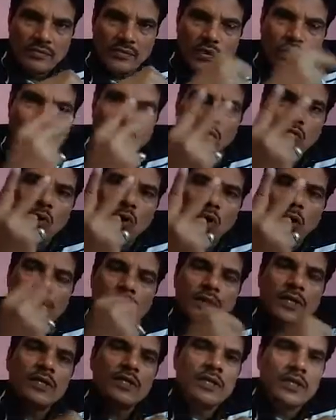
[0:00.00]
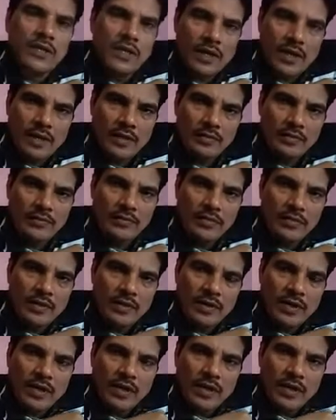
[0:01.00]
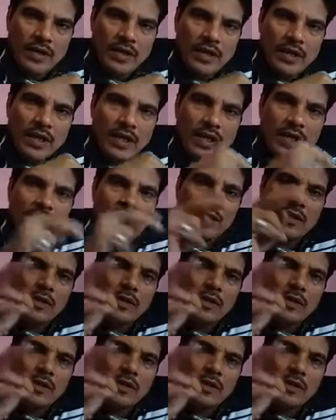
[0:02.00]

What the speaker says: two options in life, and